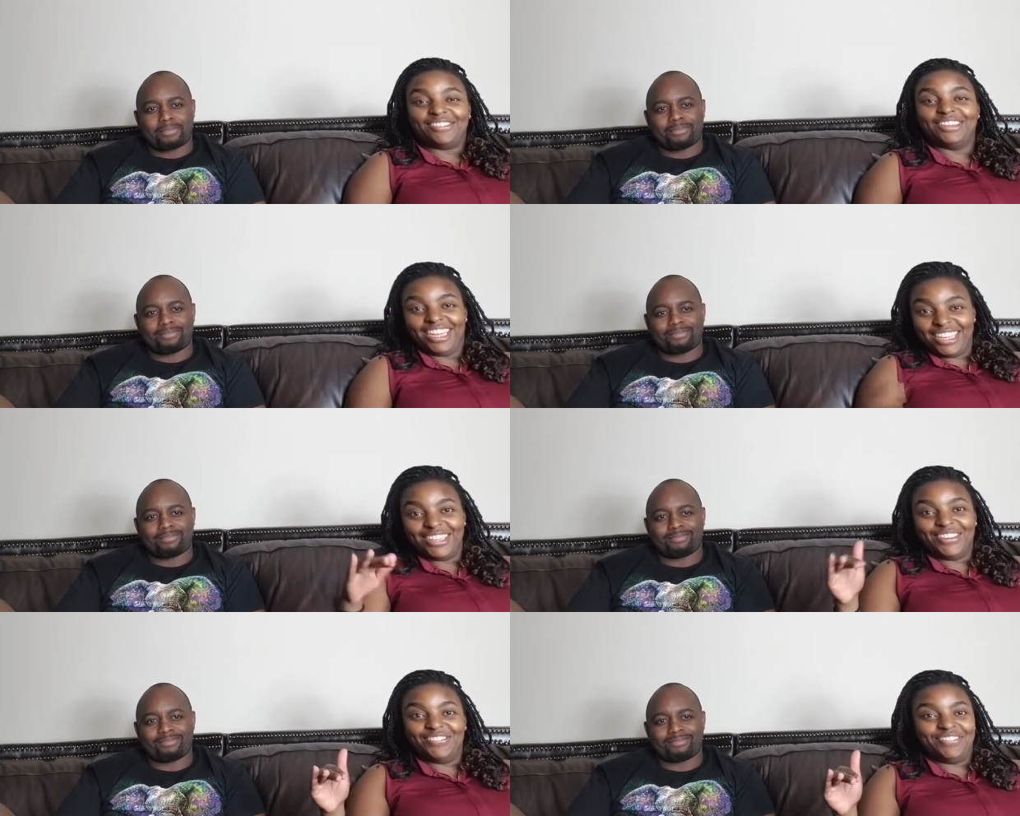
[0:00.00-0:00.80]
Speaker 1: i feel like
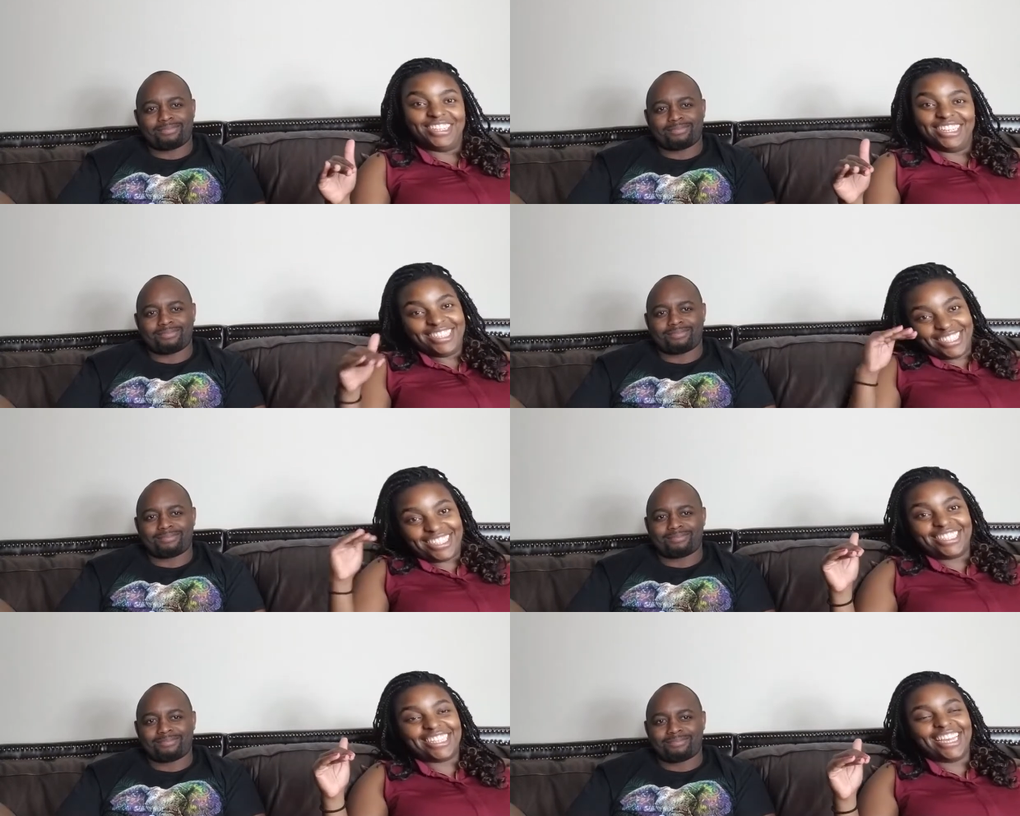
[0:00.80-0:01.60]
you've been
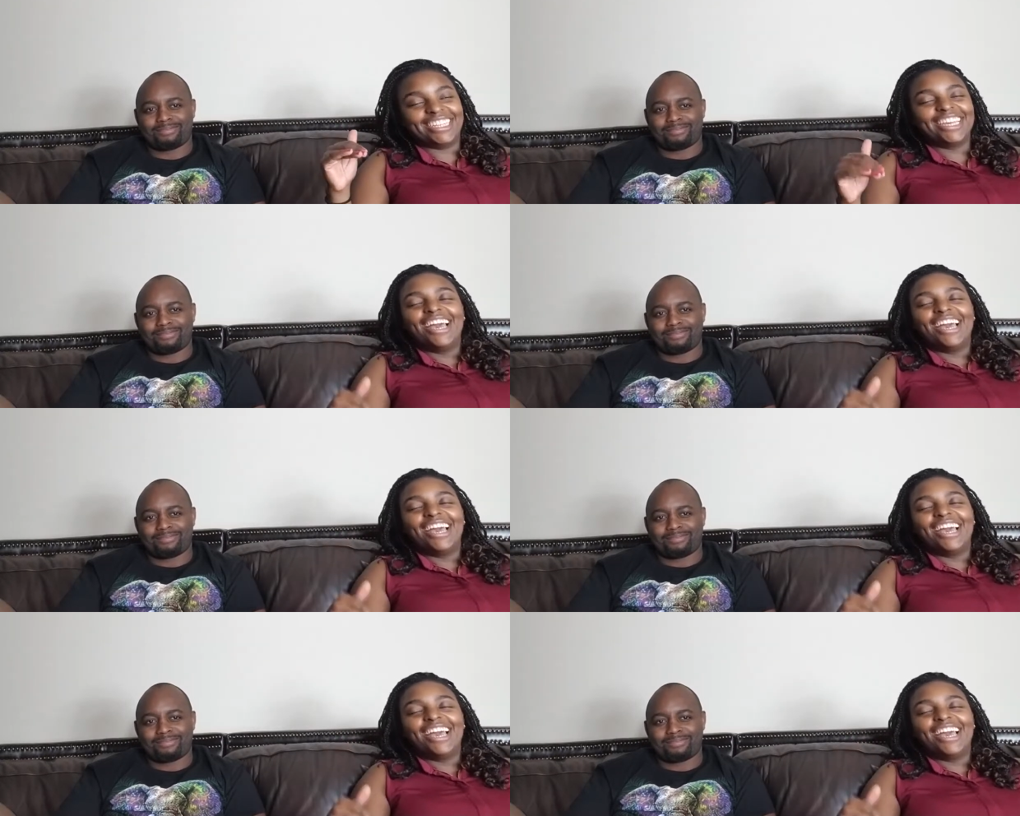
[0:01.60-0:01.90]
sick